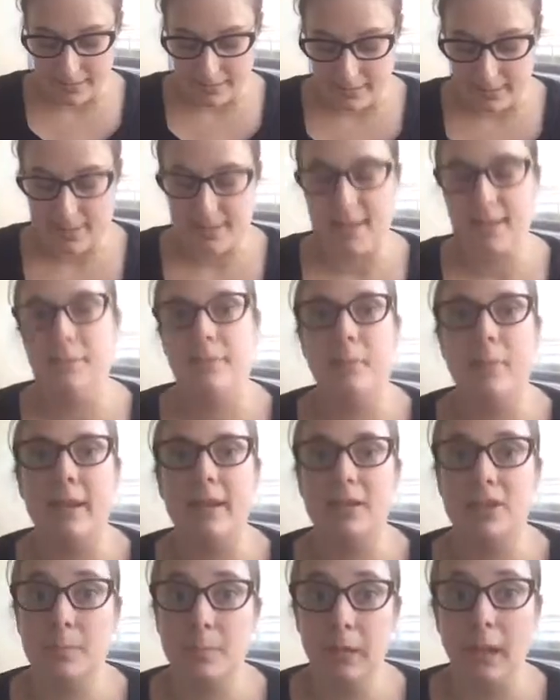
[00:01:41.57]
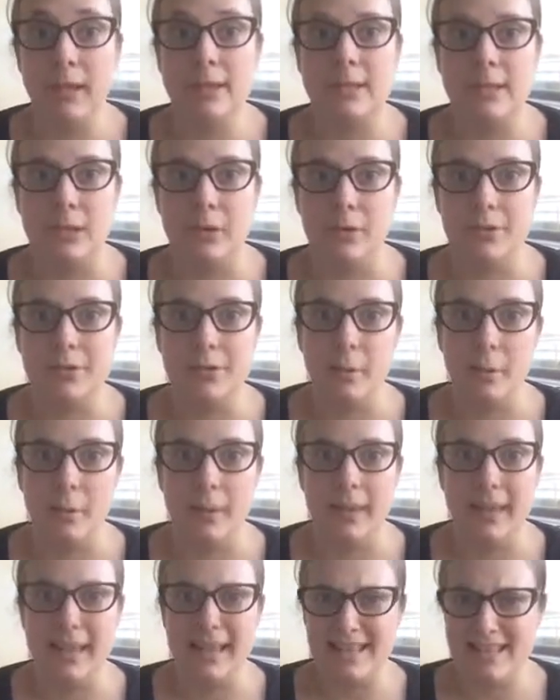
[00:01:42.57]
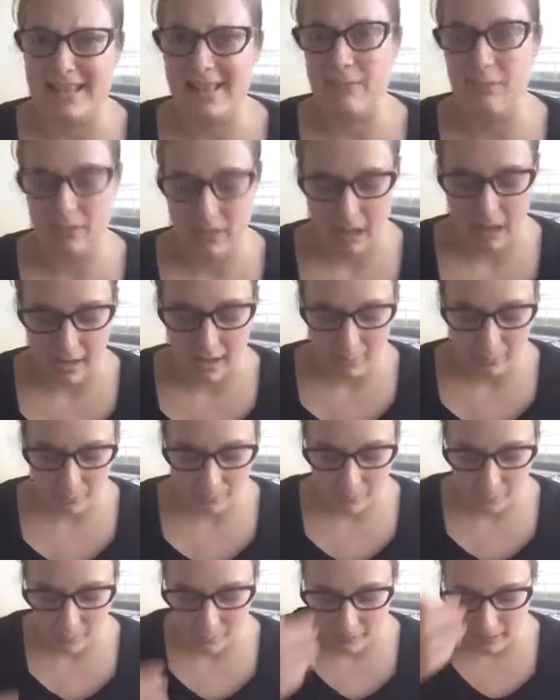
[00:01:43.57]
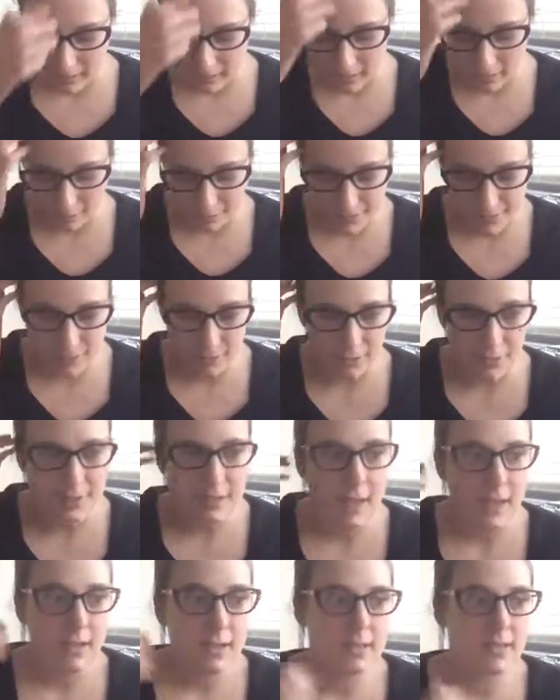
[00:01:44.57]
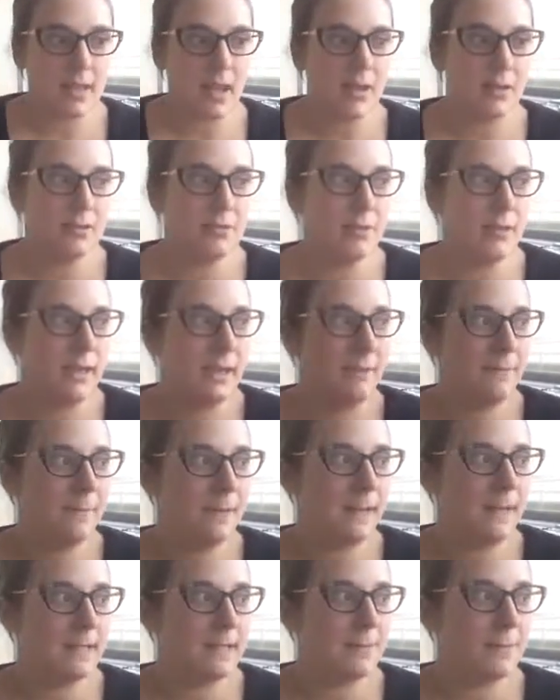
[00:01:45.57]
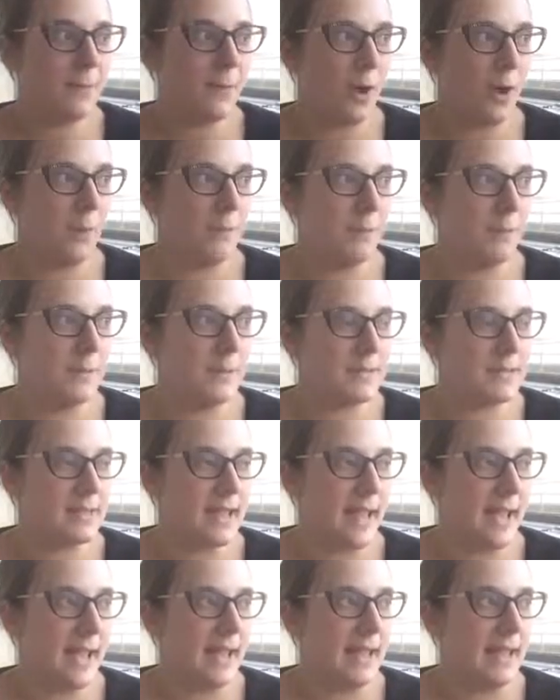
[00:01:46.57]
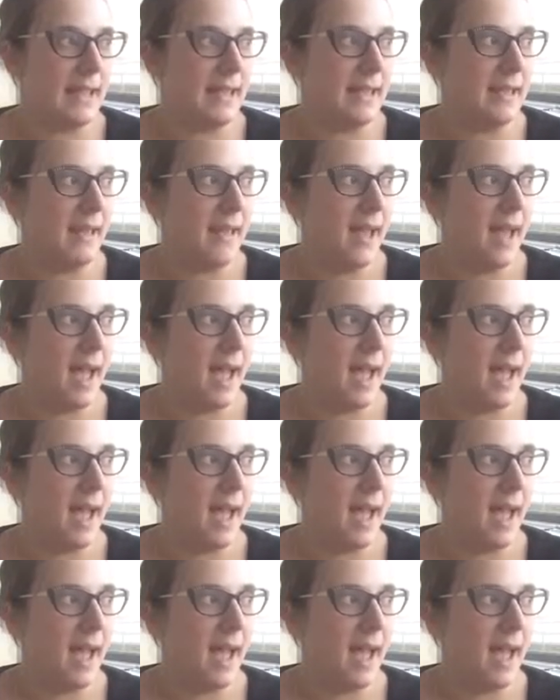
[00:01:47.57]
Does the information apply to your topic? Is it reliable from a reliable source? So if it's from, say,